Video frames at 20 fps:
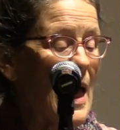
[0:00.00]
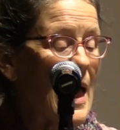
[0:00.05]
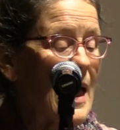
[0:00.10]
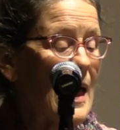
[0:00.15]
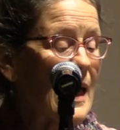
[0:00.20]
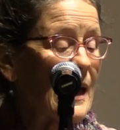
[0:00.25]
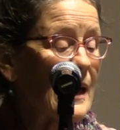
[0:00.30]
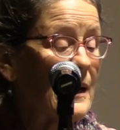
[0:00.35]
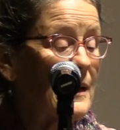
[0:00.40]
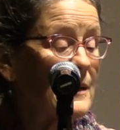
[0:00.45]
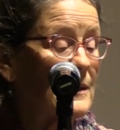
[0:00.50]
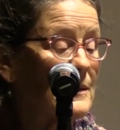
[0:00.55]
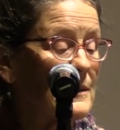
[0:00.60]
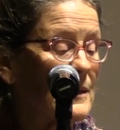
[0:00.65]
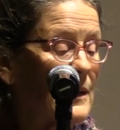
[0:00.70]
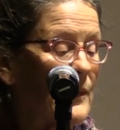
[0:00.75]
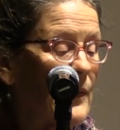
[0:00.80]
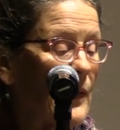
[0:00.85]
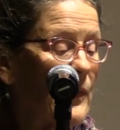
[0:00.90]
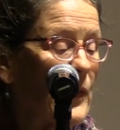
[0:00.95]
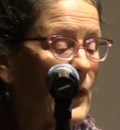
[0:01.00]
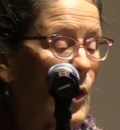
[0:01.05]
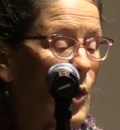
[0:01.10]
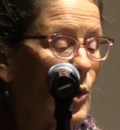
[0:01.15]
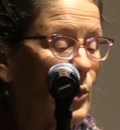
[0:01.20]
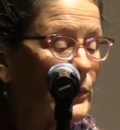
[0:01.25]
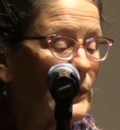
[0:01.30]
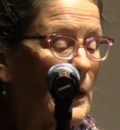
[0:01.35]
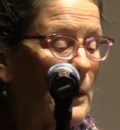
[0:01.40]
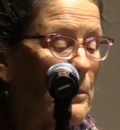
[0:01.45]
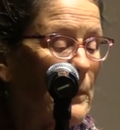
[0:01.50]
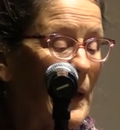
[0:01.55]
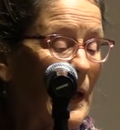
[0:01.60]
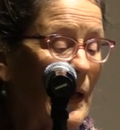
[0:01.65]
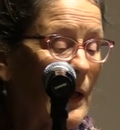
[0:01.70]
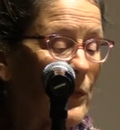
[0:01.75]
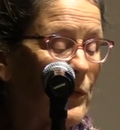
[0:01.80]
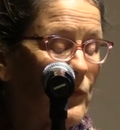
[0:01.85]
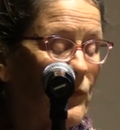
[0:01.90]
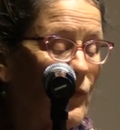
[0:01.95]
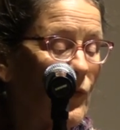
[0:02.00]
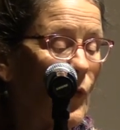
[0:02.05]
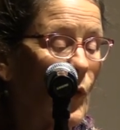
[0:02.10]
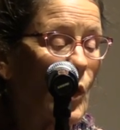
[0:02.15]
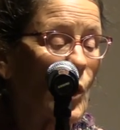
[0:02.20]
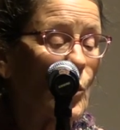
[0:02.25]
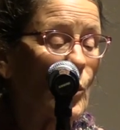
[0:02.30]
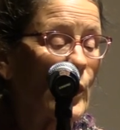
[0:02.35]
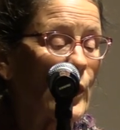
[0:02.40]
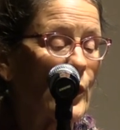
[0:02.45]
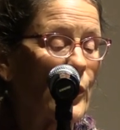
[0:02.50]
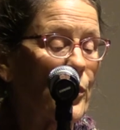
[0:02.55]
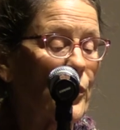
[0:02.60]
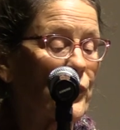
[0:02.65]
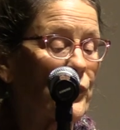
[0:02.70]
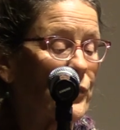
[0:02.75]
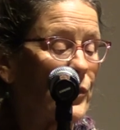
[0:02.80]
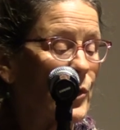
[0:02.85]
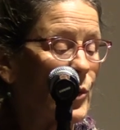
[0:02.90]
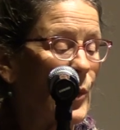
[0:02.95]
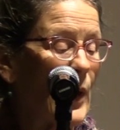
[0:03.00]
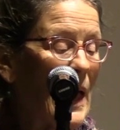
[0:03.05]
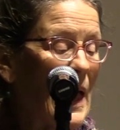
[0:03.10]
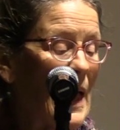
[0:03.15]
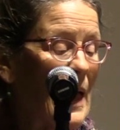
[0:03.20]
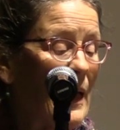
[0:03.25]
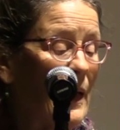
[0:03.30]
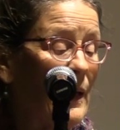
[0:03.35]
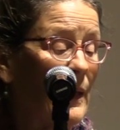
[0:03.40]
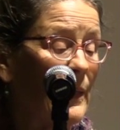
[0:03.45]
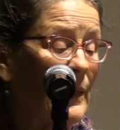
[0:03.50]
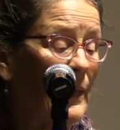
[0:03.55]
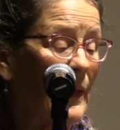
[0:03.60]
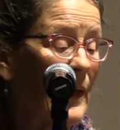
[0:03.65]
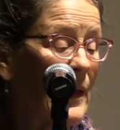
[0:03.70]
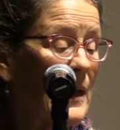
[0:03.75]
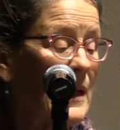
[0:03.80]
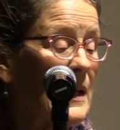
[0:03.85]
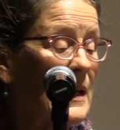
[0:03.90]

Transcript: and that the only path forward through hell